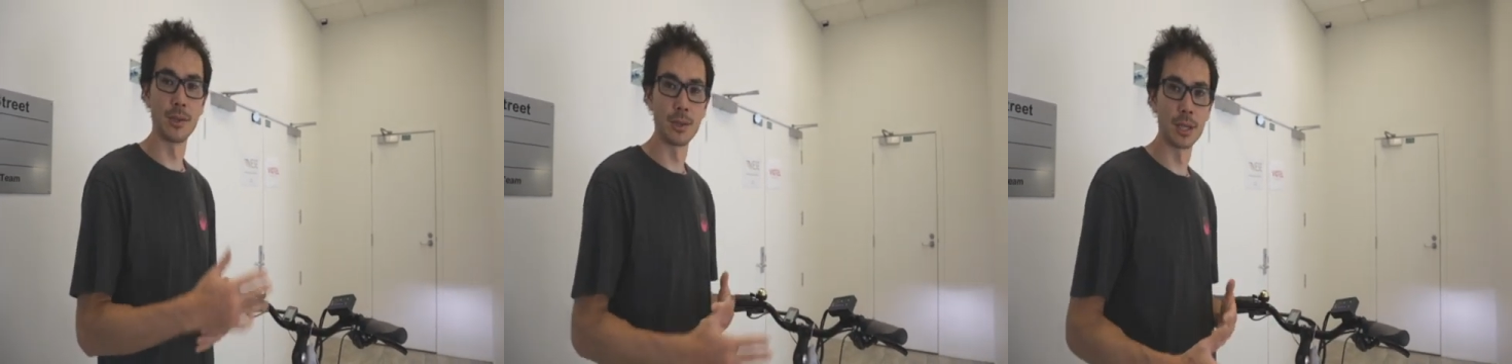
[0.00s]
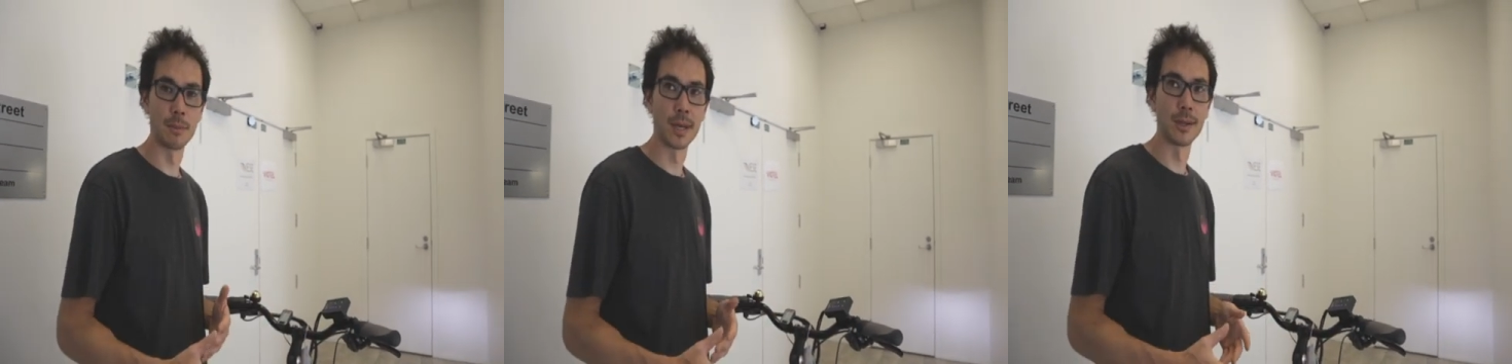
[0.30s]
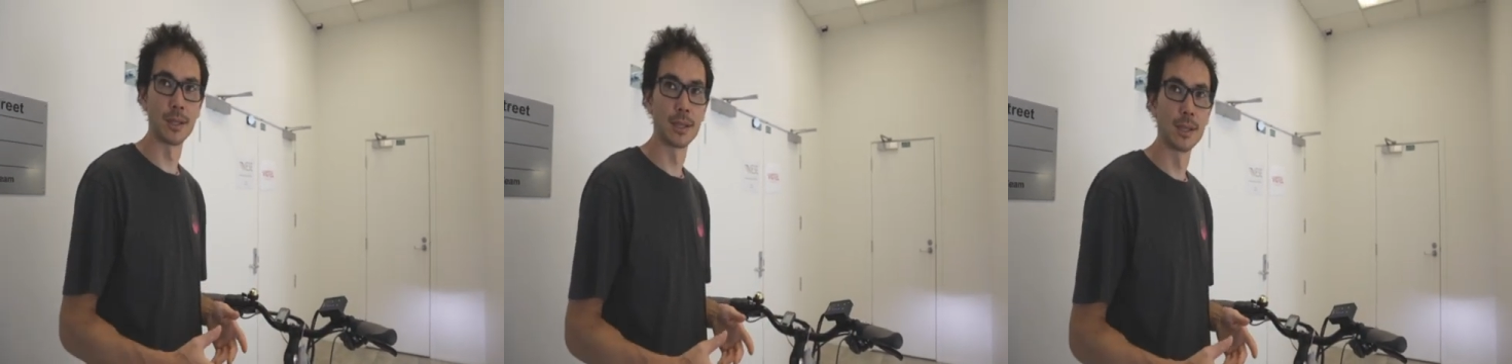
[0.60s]
and you keep
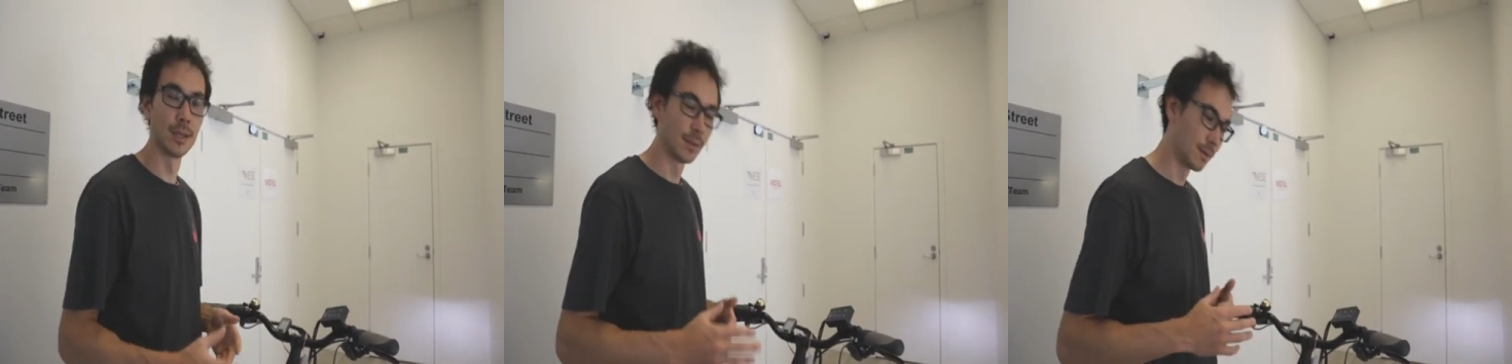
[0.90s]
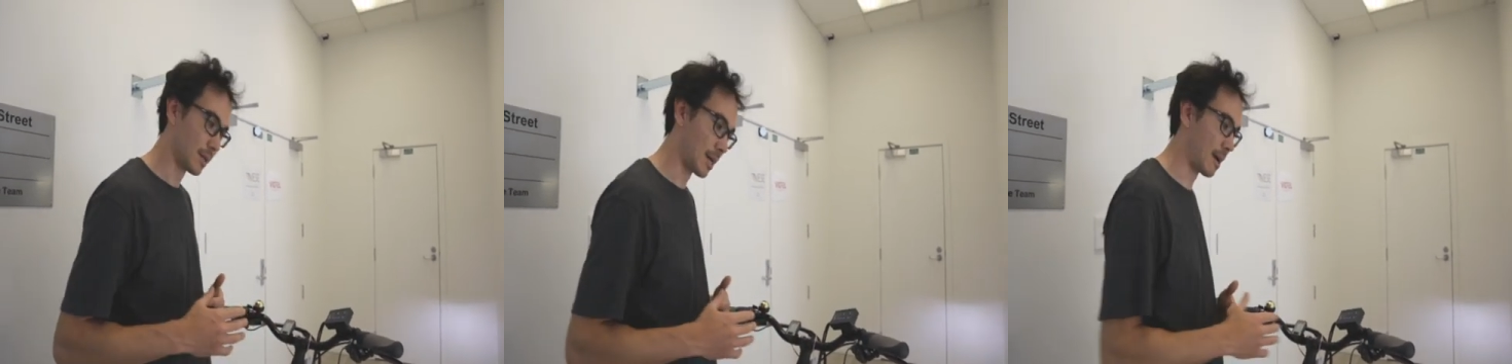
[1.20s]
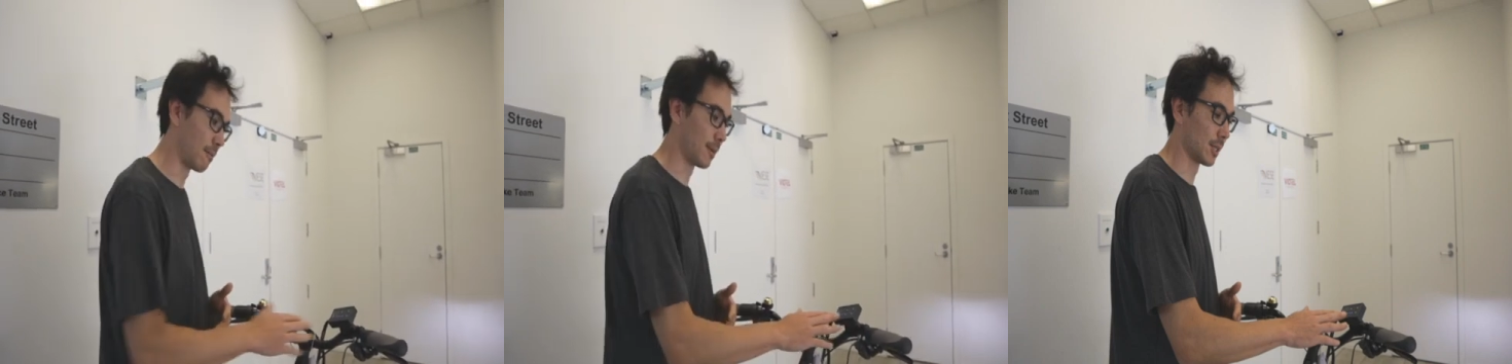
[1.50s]
pedaling,
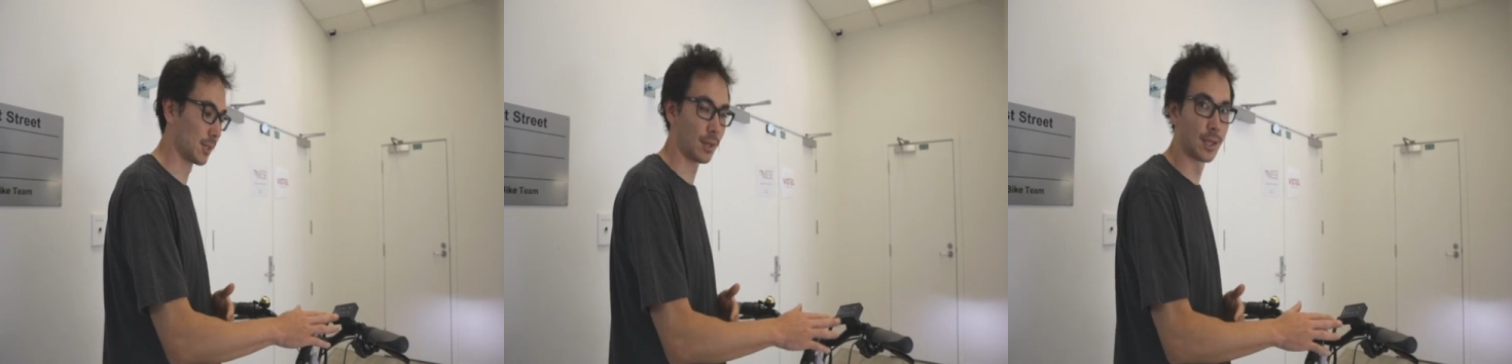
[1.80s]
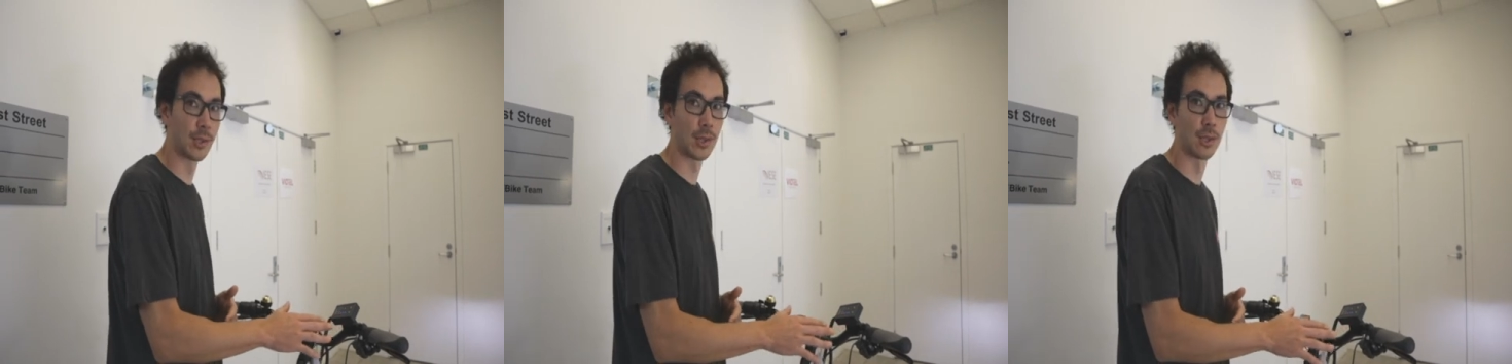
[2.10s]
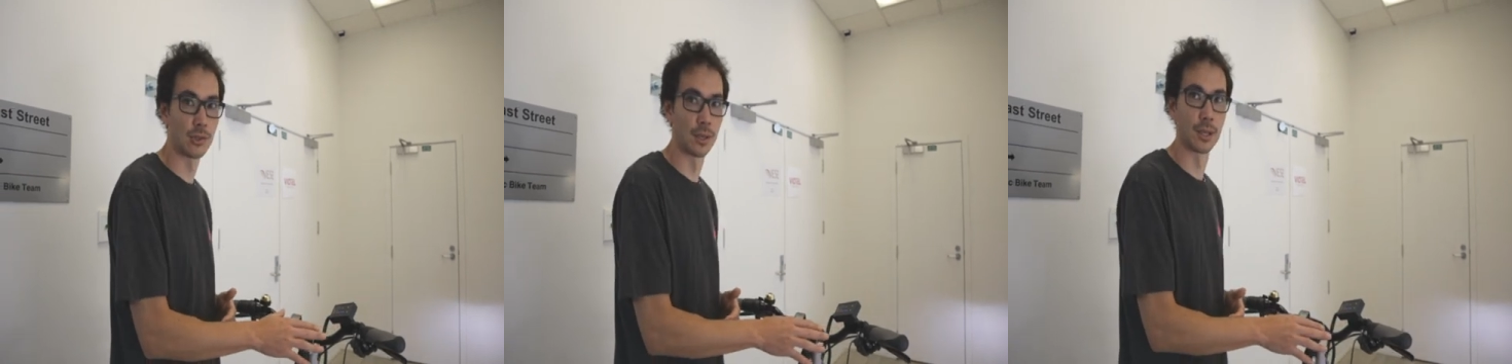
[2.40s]
how fast the thing's
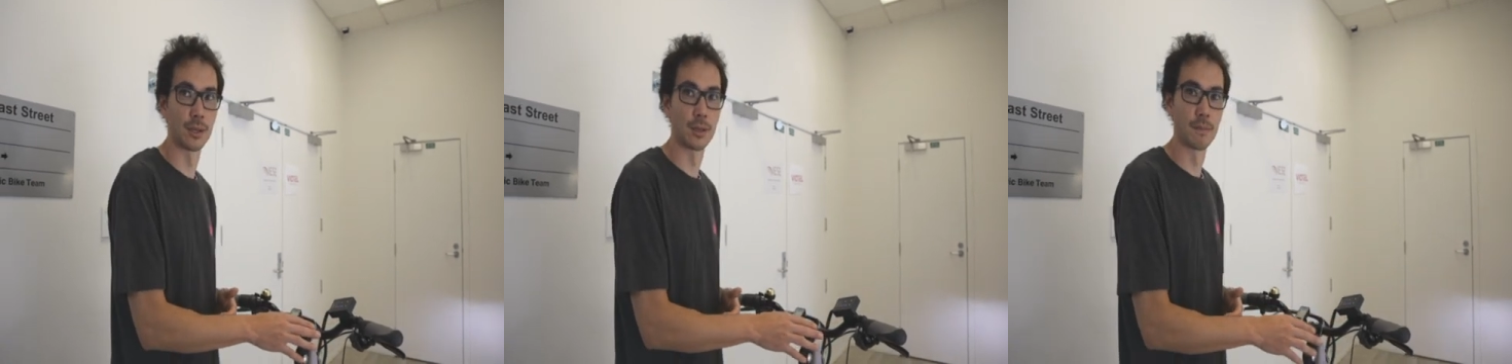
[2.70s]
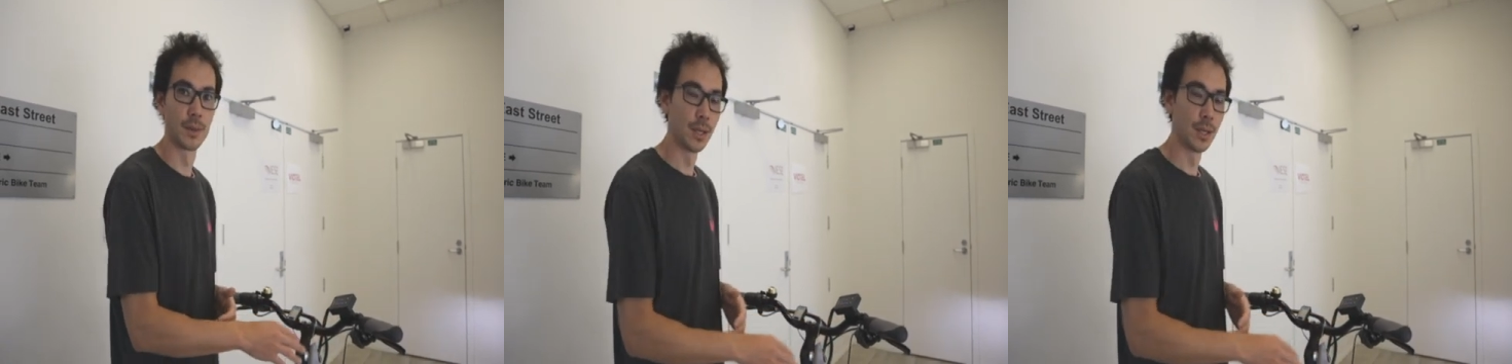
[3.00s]
going to try to go.